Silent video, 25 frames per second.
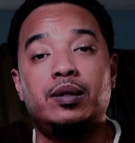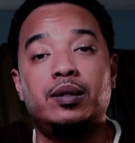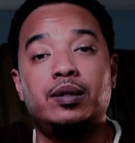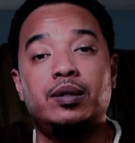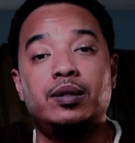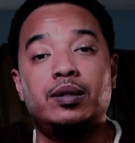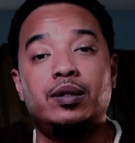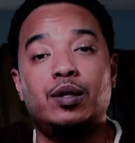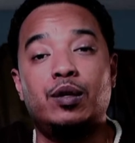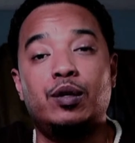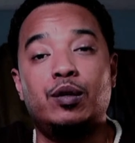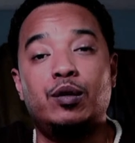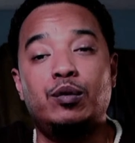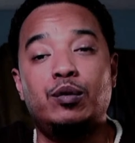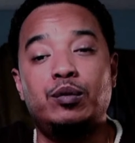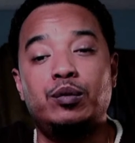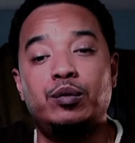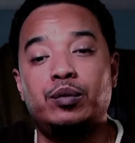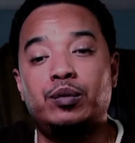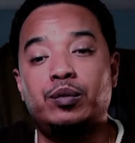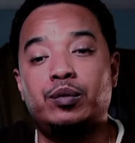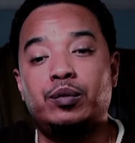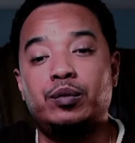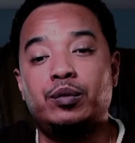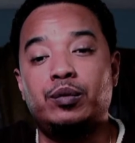So
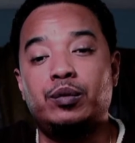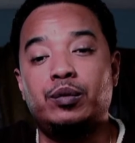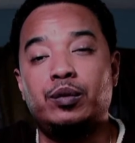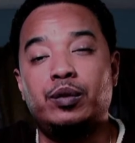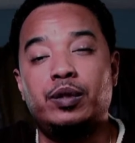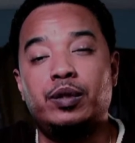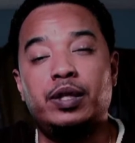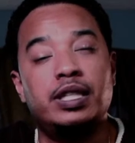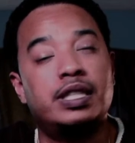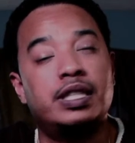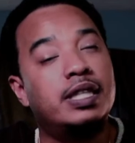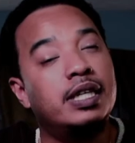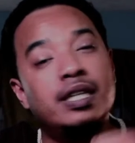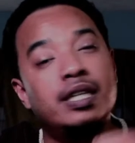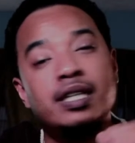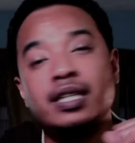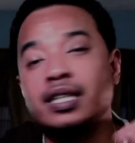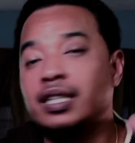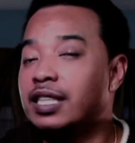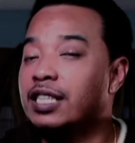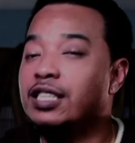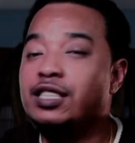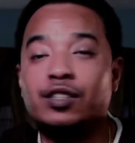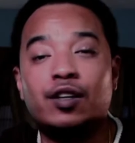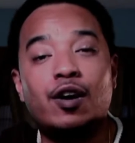let's
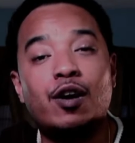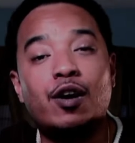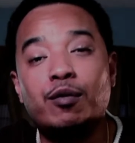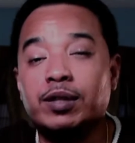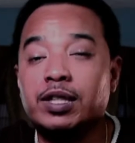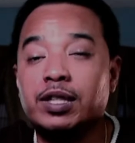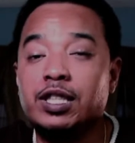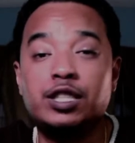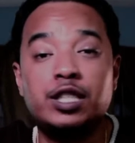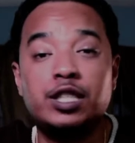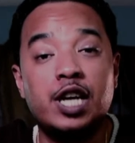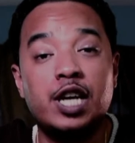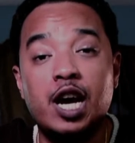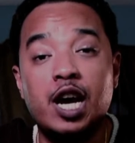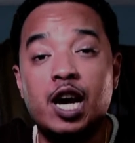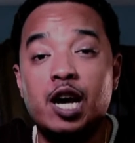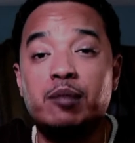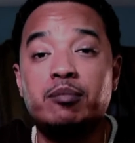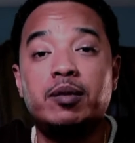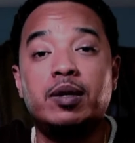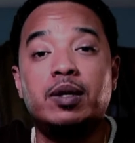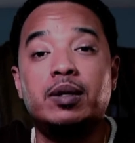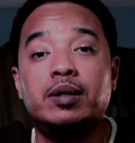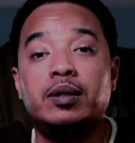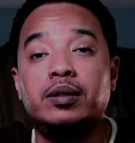start with the
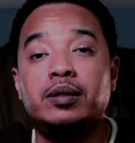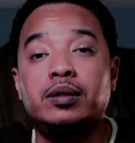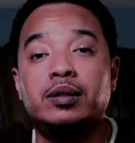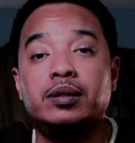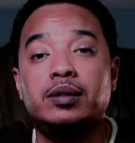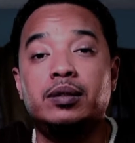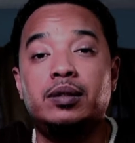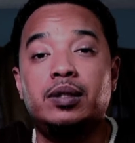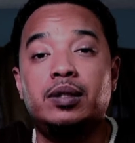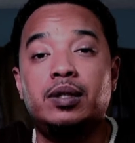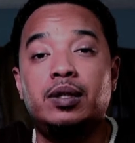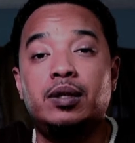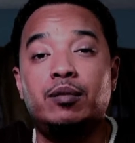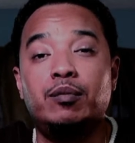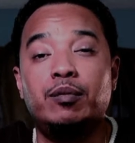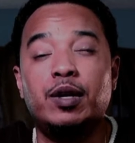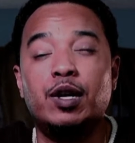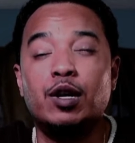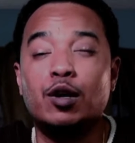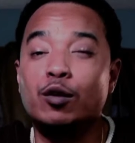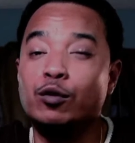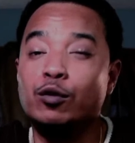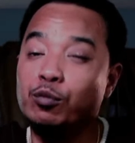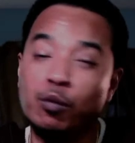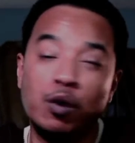jab. And we're
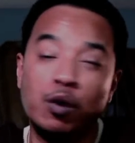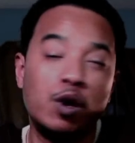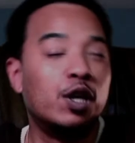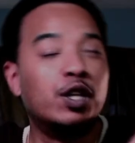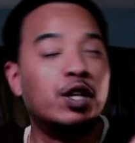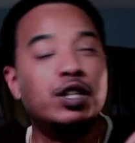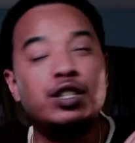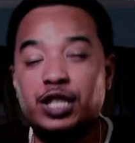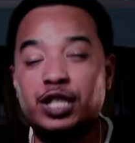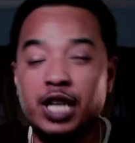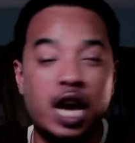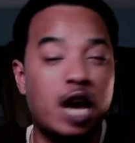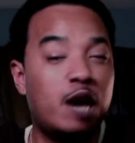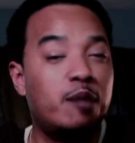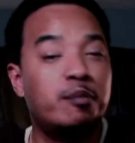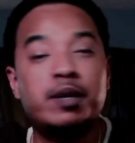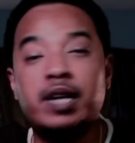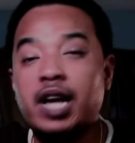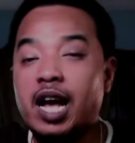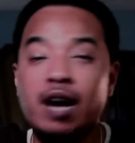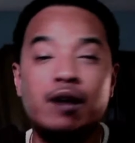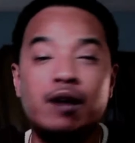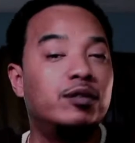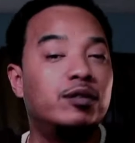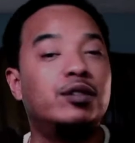going to jab it
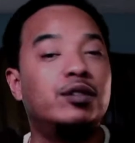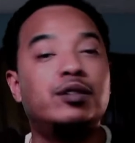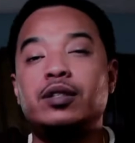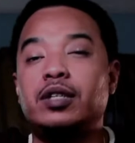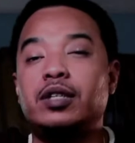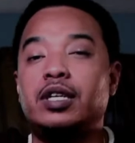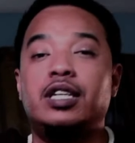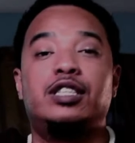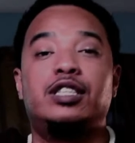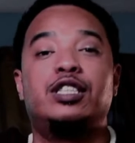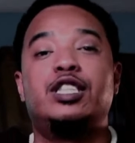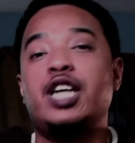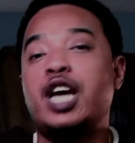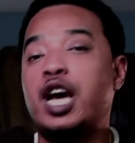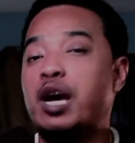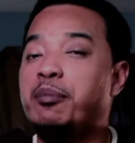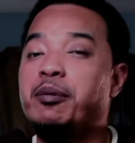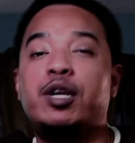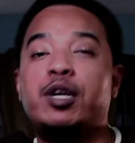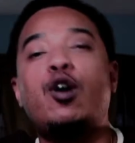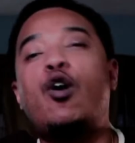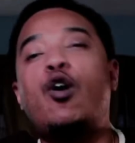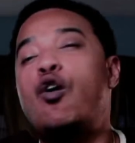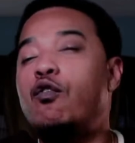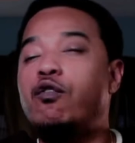out and jab
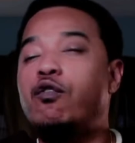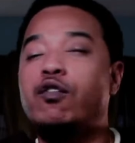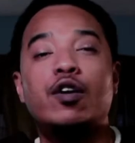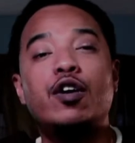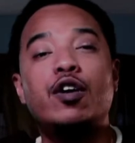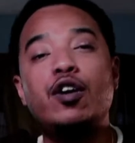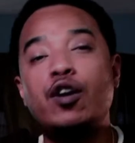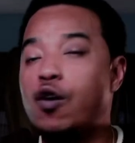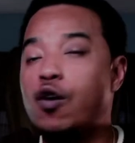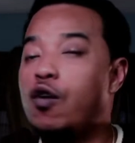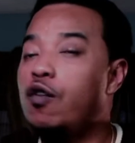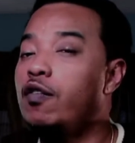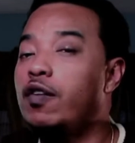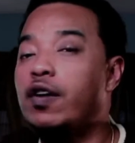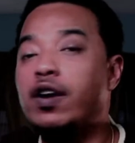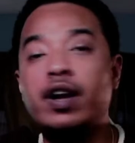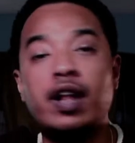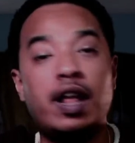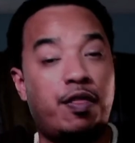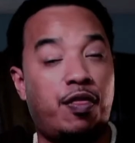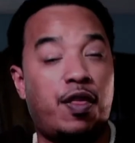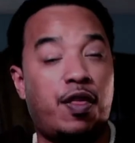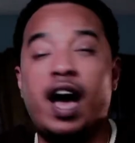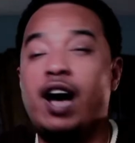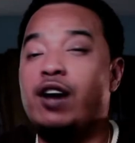it over and over and
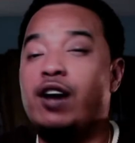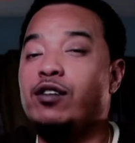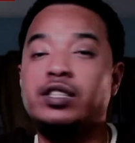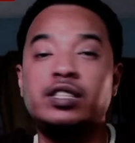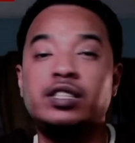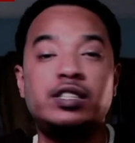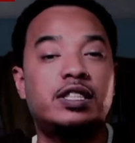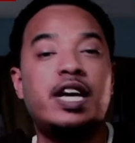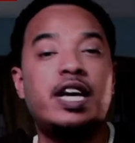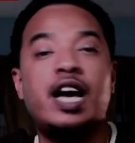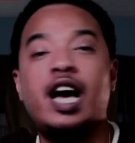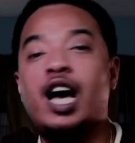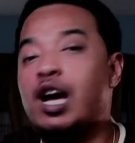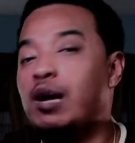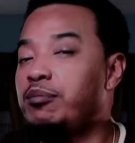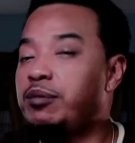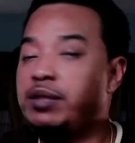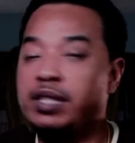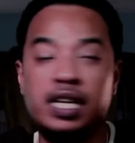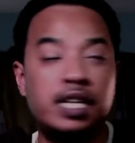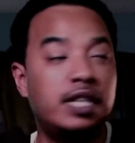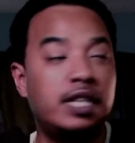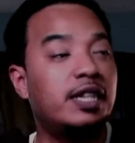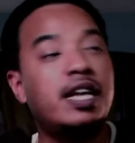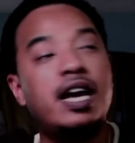1,000 times,
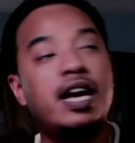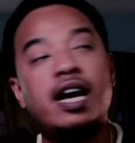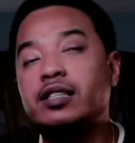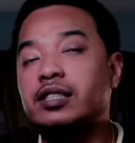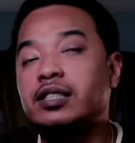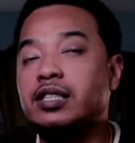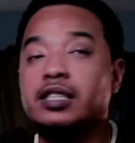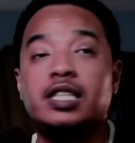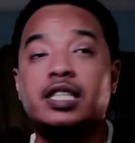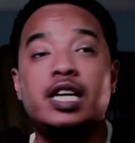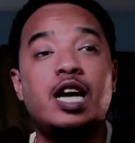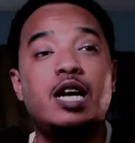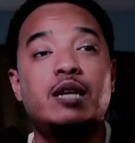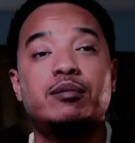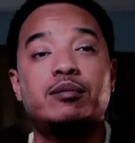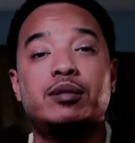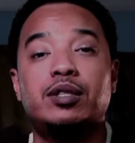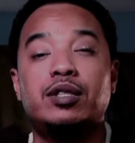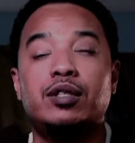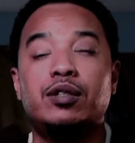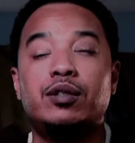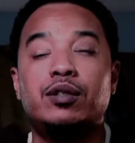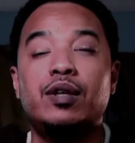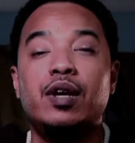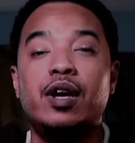10,000 times
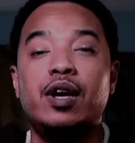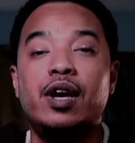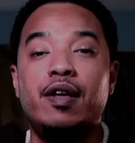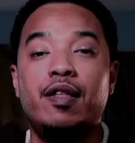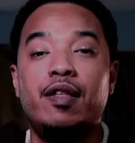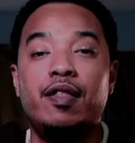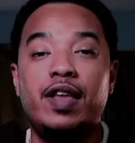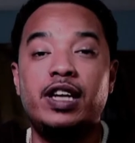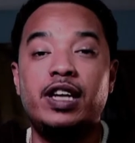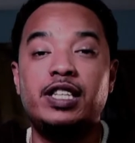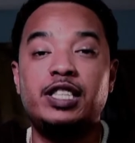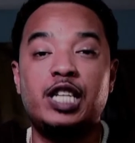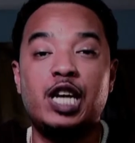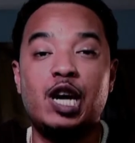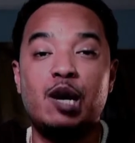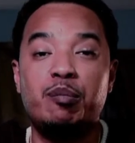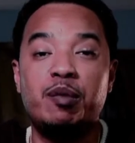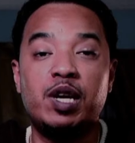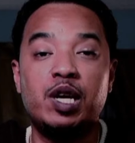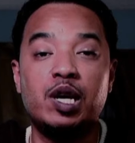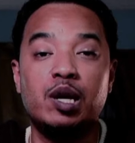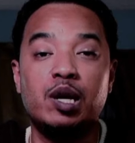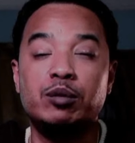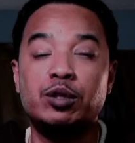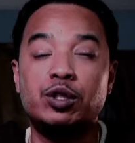until that jab
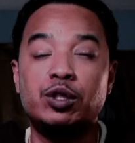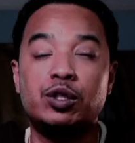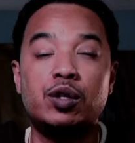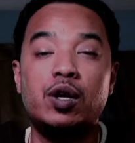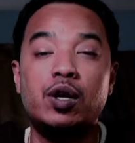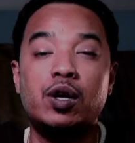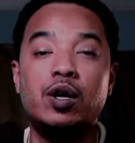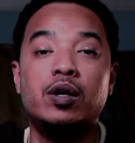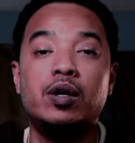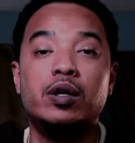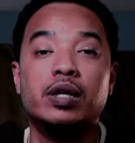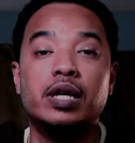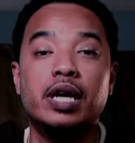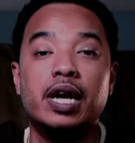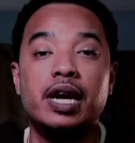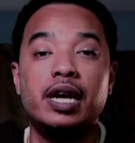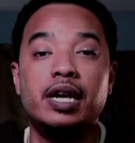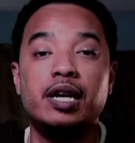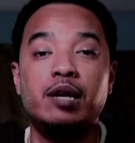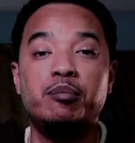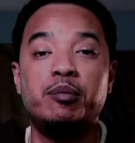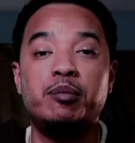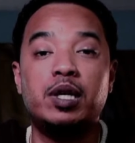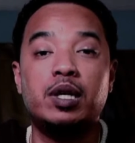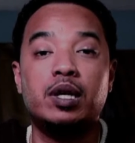becomes strong and
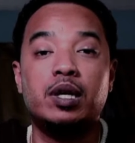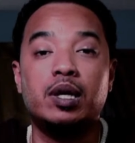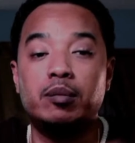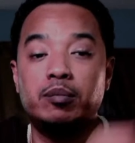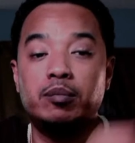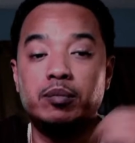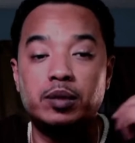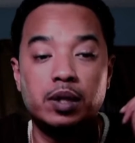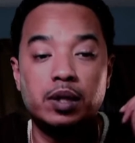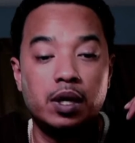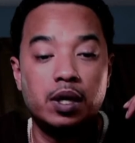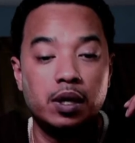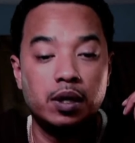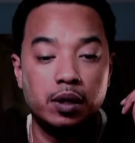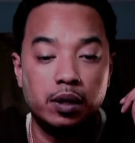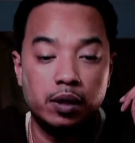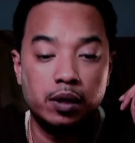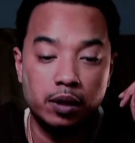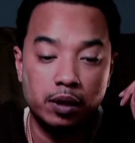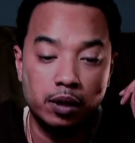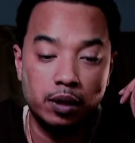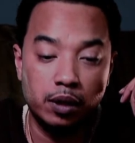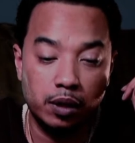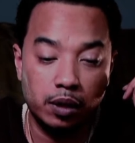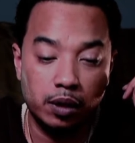it becomes
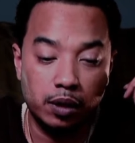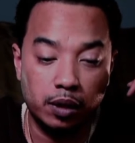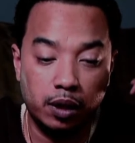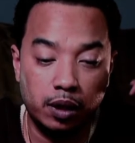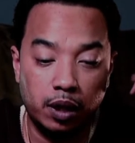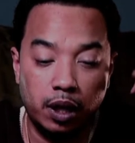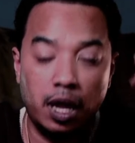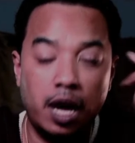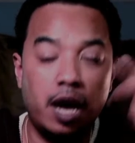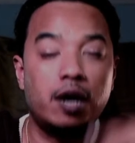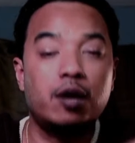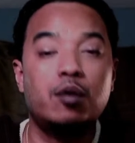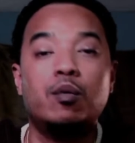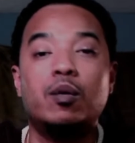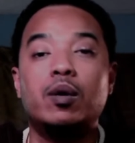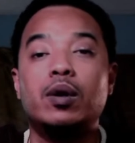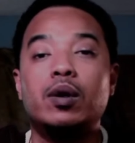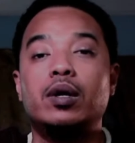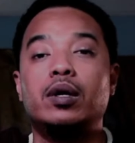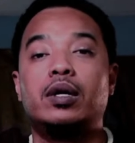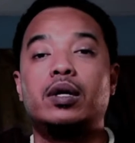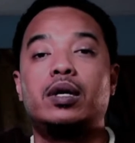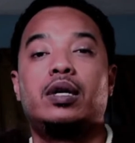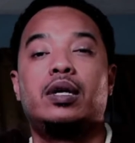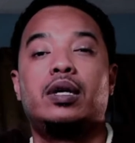
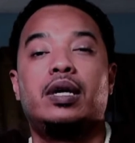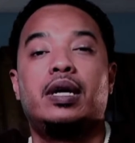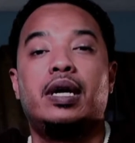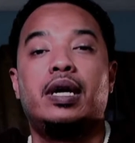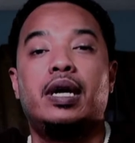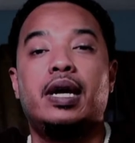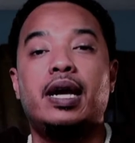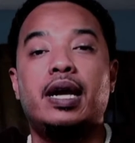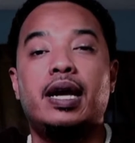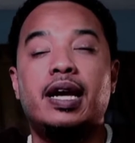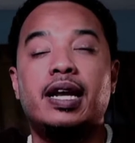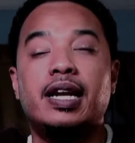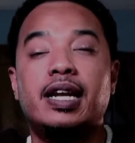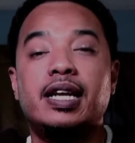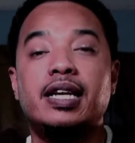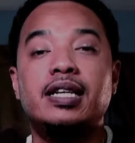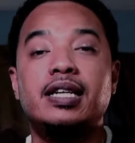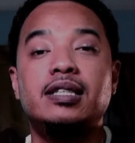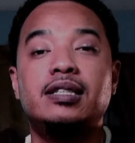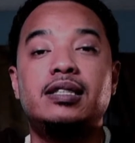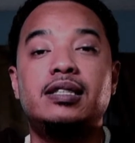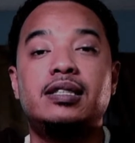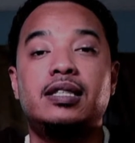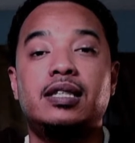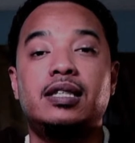clockwork and
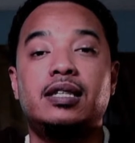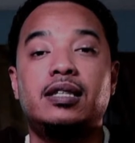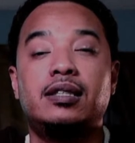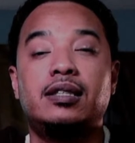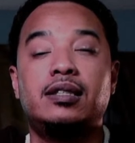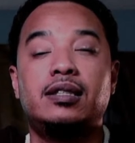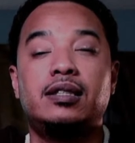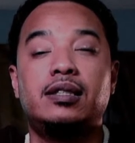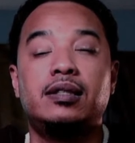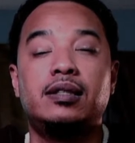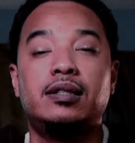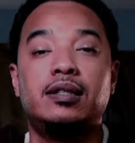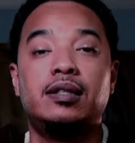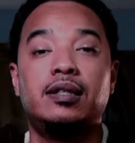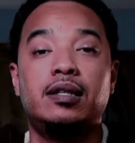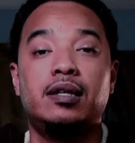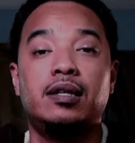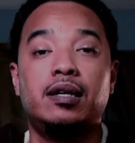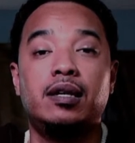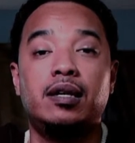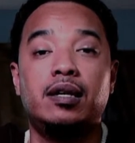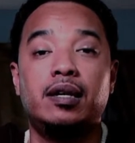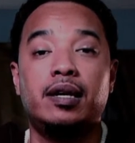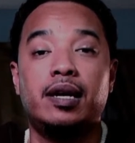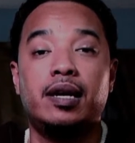instinct
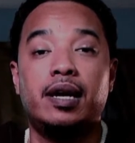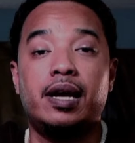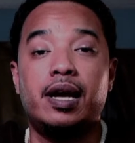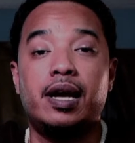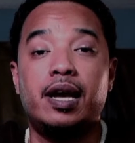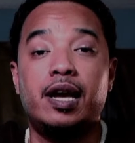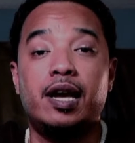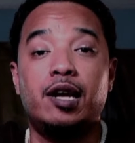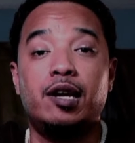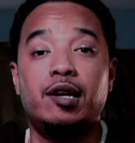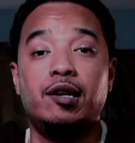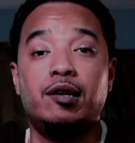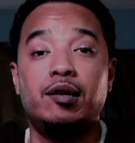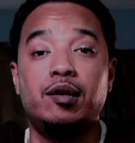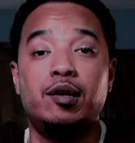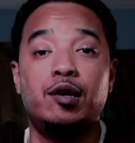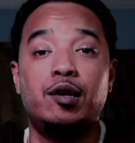and